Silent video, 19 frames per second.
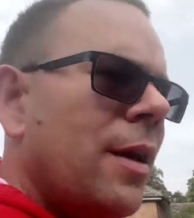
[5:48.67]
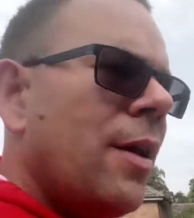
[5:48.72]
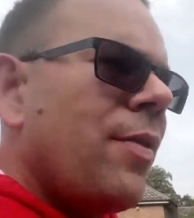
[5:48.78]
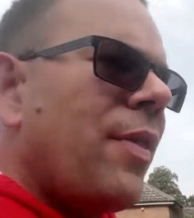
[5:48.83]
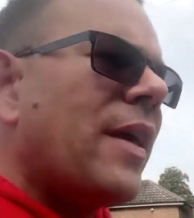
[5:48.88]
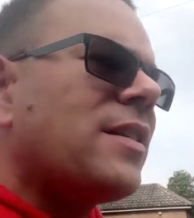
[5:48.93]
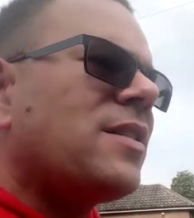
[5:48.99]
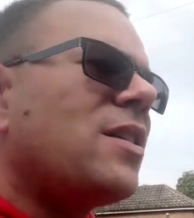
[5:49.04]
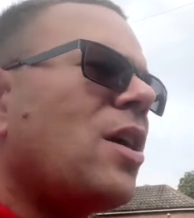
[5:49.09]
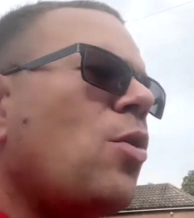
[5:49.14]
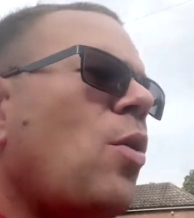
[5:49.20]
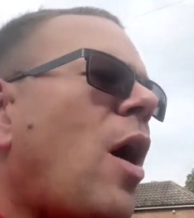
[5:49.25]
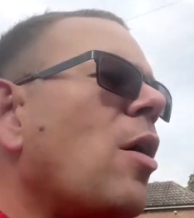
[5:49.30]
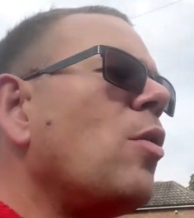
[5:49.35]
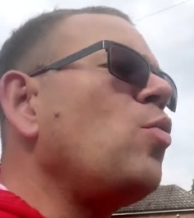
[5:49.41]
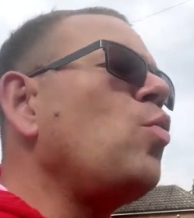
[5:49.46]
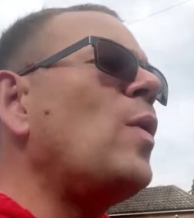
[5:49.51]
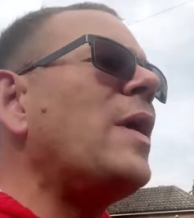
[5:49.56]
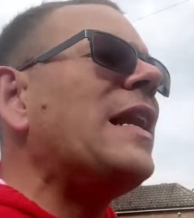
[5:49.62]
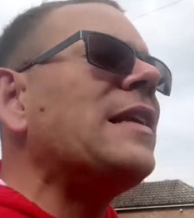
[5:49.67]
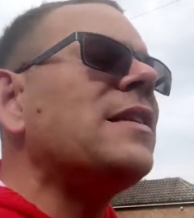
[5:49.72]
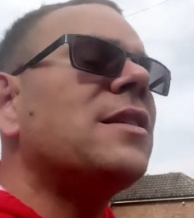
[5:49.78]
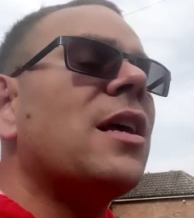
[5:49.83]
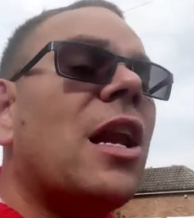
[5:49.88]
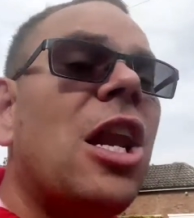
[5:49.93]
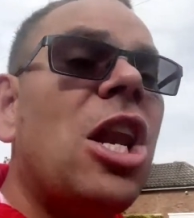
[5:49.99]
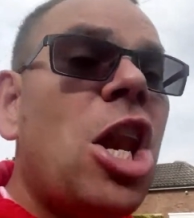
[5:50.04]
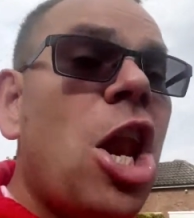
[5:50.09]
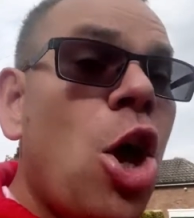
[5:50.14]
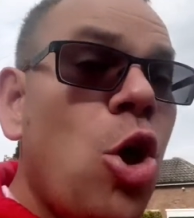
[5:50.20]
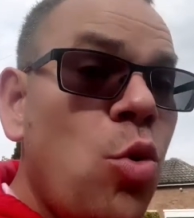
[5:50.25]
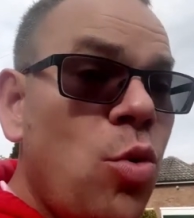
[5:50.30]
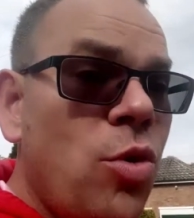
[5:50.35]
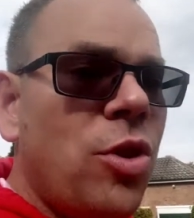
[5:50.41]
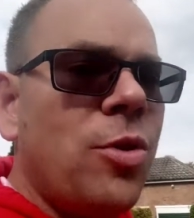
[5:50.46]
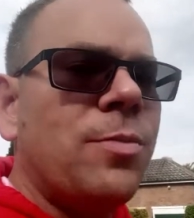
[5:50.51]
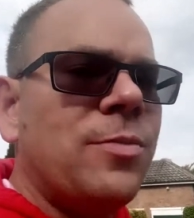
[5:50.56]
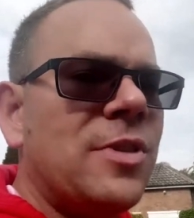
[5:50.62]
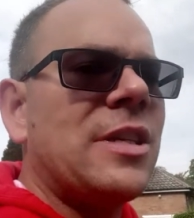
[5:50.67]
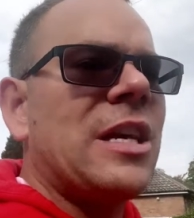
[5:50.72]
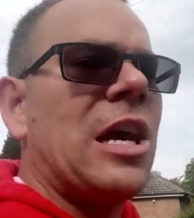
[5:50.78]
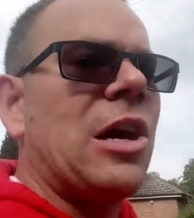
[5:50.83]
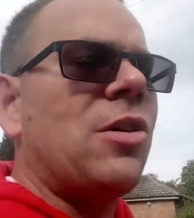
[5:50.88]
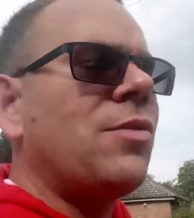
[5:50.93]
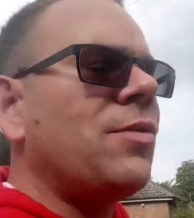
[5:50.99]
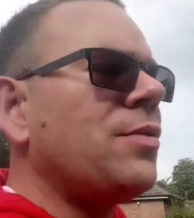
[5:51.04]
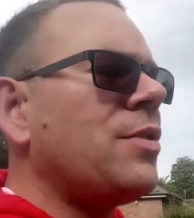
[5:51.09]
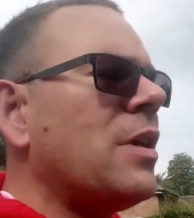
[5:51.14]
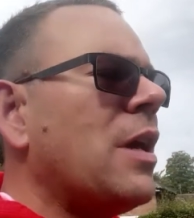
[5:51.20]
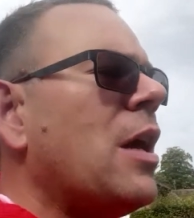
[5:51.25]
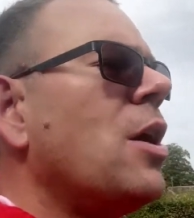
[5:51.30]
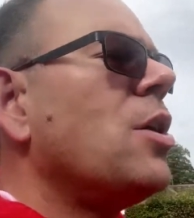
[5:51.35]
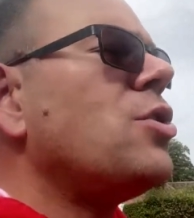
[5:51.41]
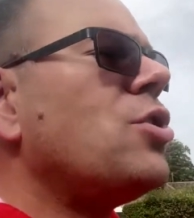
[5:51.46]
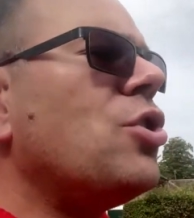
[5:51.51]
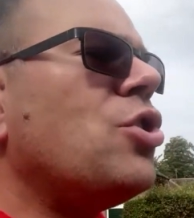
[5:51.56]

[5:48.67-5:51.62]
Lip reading: They're so unwilling to lower themselves to